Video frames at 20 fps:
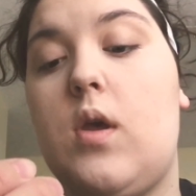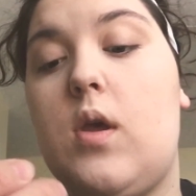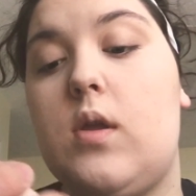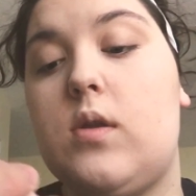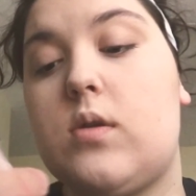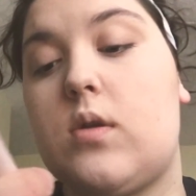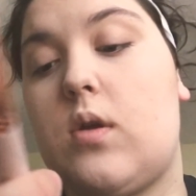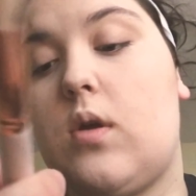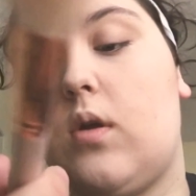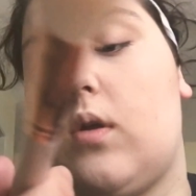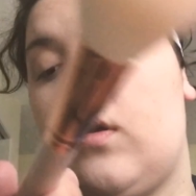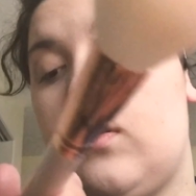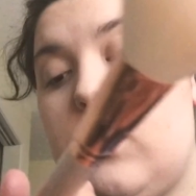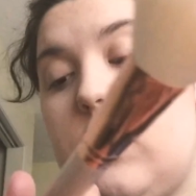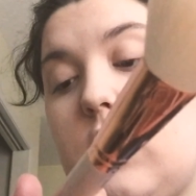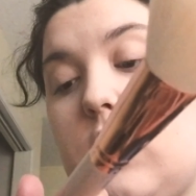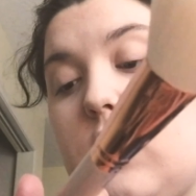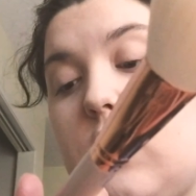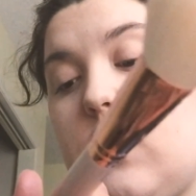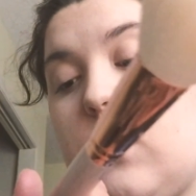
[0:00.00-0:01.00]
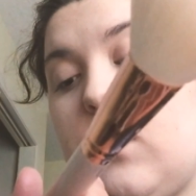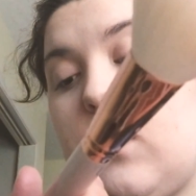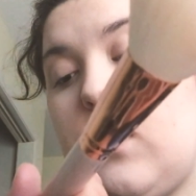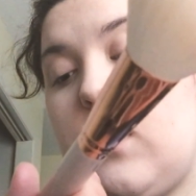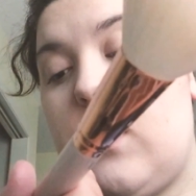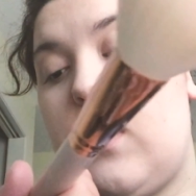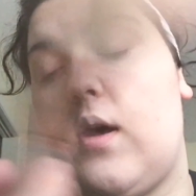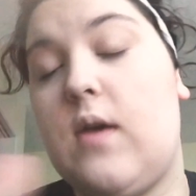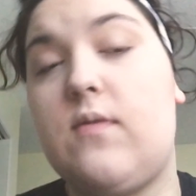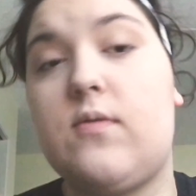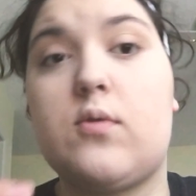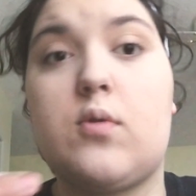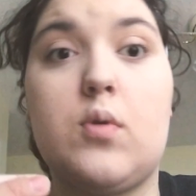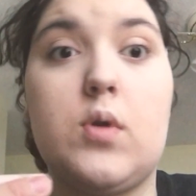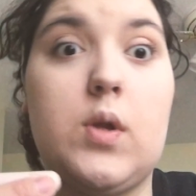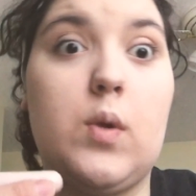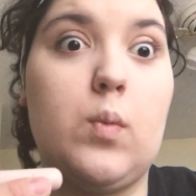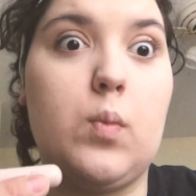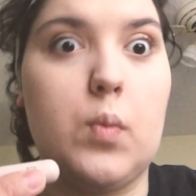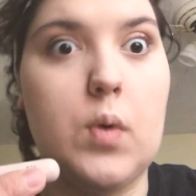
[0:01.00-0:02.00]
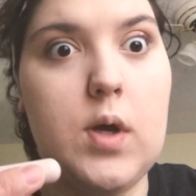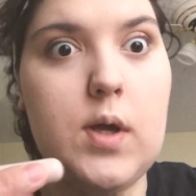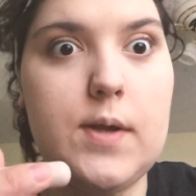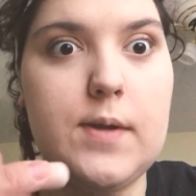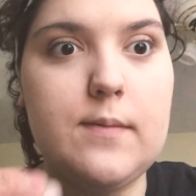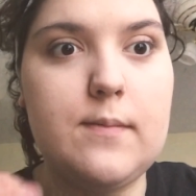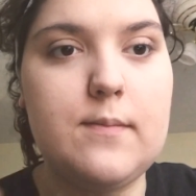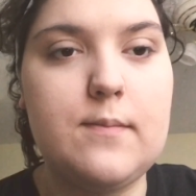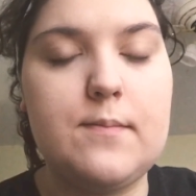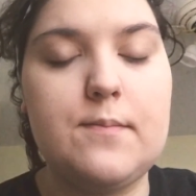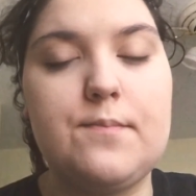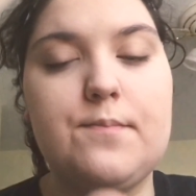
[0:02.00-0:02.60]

It's called F21. And